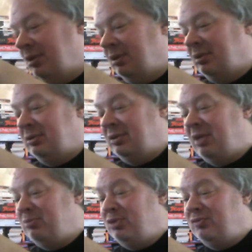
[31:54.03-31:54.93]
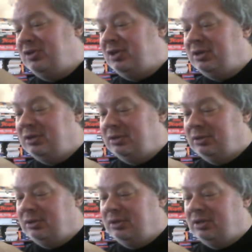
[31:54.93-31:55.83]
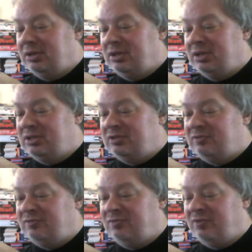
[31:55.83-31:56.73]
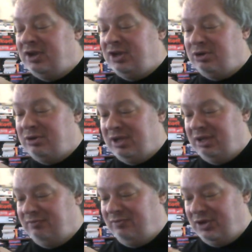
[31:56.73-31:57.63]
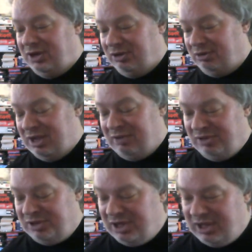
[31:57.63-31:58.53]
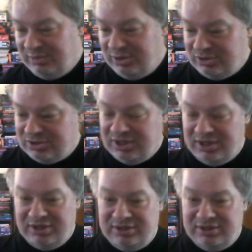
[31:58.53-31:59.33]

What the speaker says: That movie is funnier and funnier every time you see it.